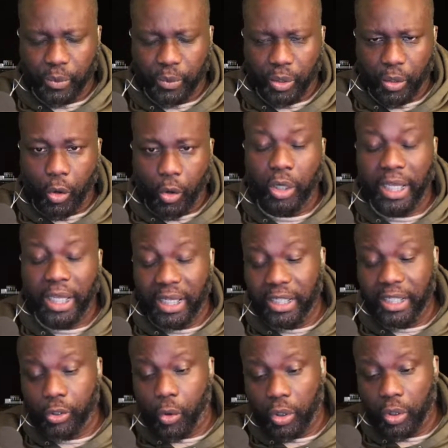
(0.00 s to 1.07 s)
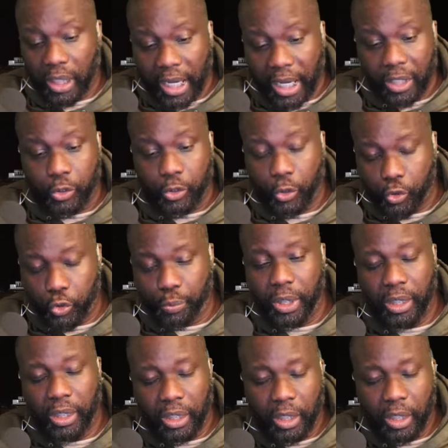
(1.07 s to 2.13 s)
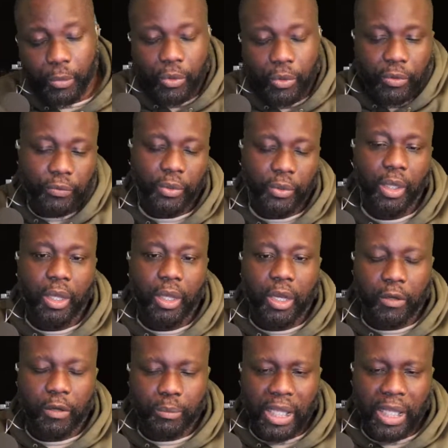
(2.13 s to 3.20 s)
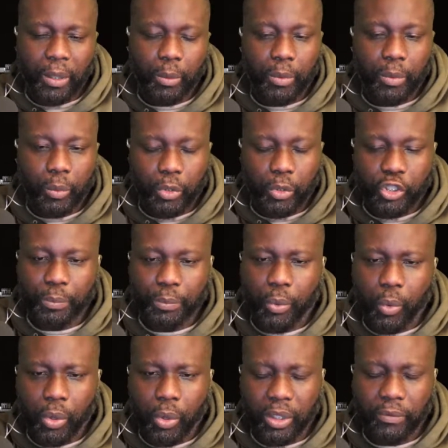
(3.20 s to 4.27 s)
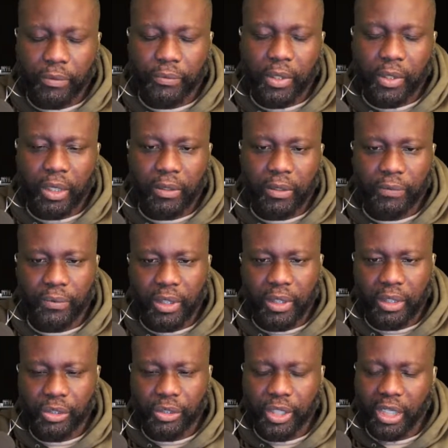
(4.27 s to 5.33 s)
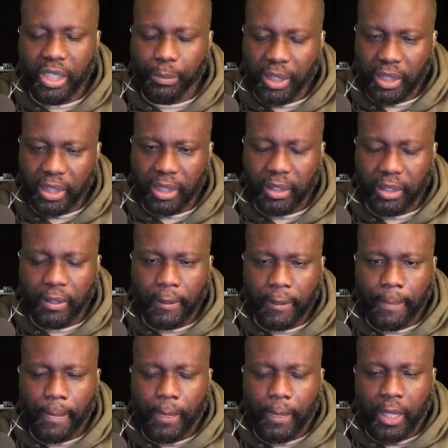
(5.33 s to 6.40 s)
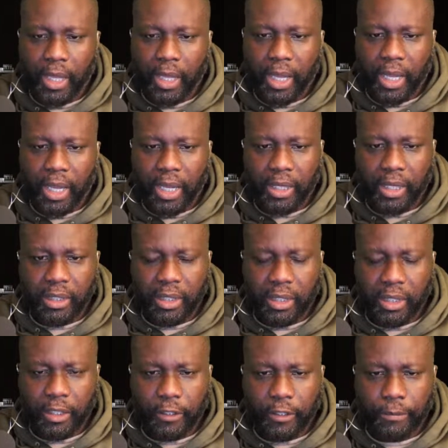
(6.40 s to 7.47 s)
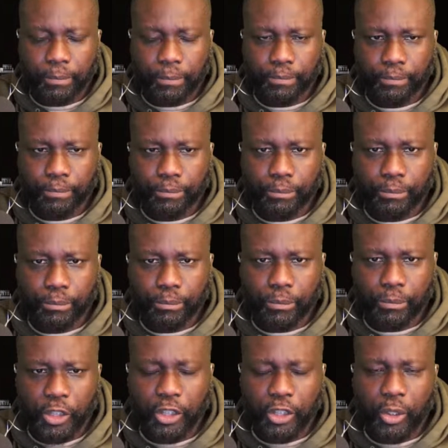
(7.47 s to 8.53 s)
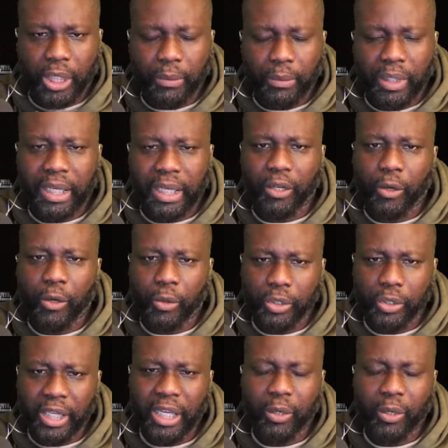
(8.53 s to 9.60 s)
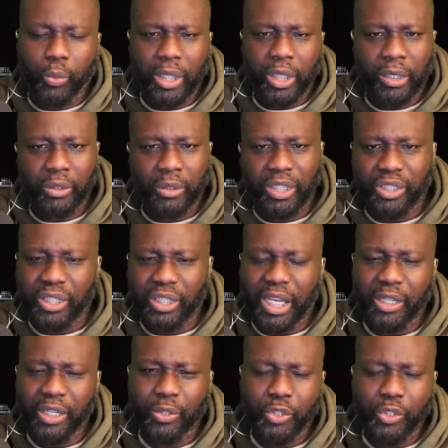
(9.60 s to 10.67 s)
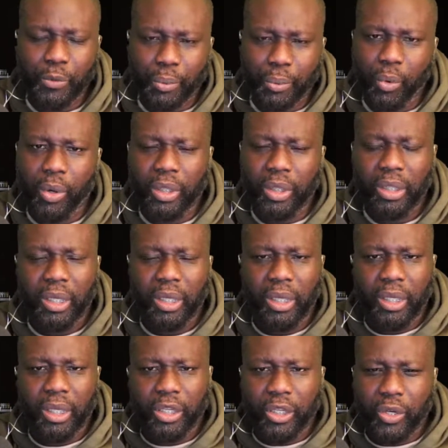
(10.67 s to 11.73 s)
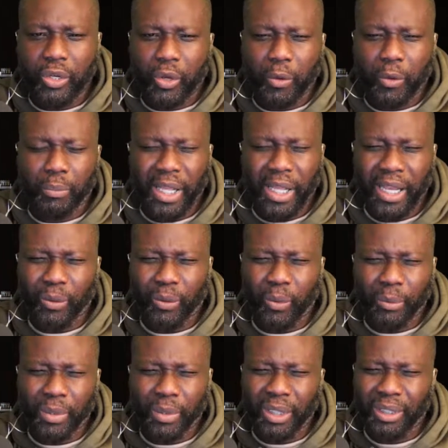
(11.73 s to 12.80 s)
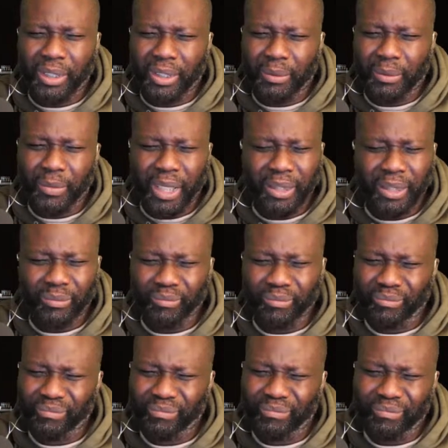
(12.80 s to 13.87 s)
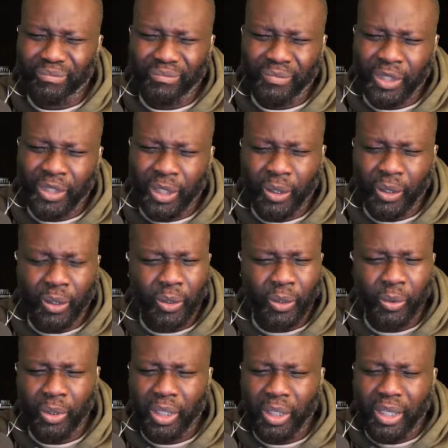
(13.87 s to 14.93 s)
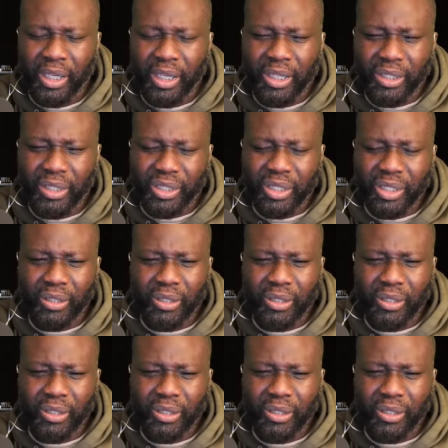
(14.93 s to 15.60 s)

on at least online, on social media, a number of, of black women were supportive of uh, Jada Pinkett. And, um, mm. you know, they were like, oh, yeah, Will, this is how you support, you know, black women. I'm like, no. See,